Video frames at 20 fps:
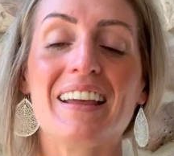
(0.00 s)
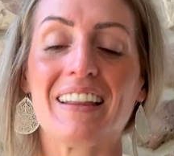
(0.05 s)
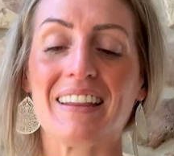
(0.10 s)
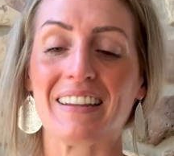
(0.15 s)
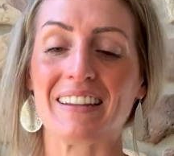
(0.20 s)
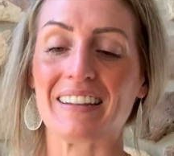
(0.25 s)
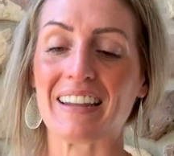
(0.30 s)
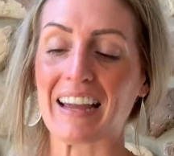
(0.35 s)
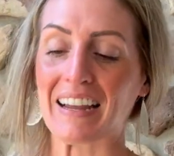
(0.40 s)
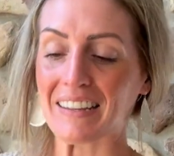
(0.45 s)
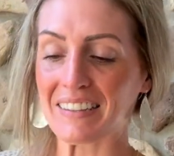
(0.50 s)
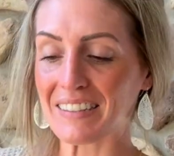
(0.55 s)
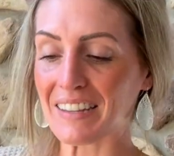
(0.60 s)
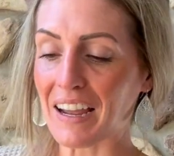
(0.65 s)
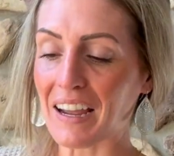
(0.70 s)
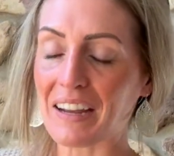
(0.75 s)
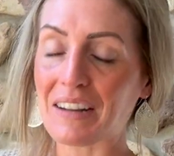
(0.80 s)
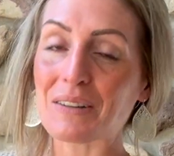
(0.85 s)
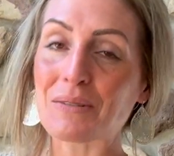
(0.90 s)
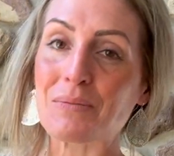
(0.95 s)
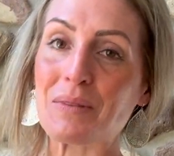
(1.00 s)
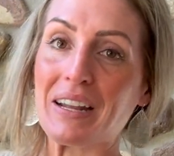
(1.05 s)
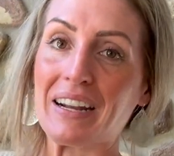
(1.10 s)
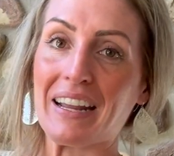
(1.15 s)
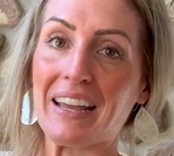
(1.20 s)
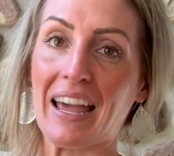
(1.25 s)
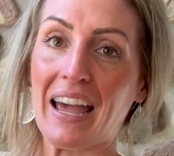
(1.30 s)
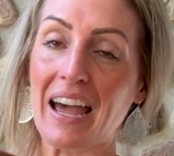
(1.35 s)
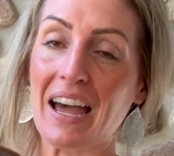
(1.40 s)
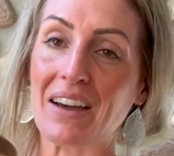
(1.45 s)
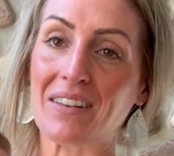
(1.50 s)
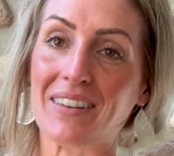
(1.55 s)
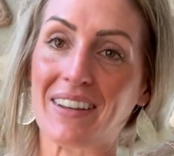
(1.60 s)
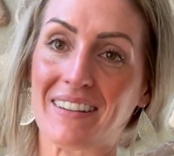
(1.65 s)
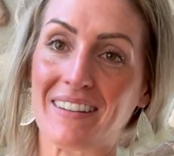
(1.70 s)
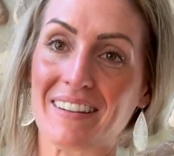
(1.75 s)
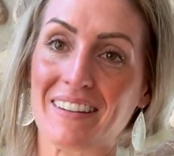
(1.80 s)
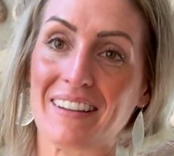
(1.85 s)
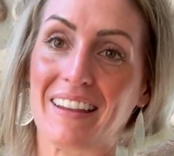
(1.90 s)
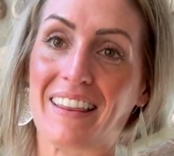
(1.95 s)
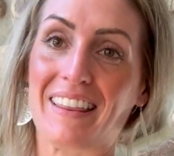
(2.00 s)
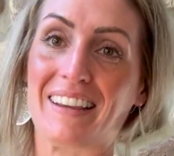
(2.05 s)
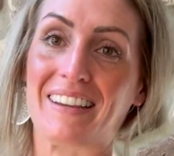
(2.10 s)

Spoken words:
the next item that I have is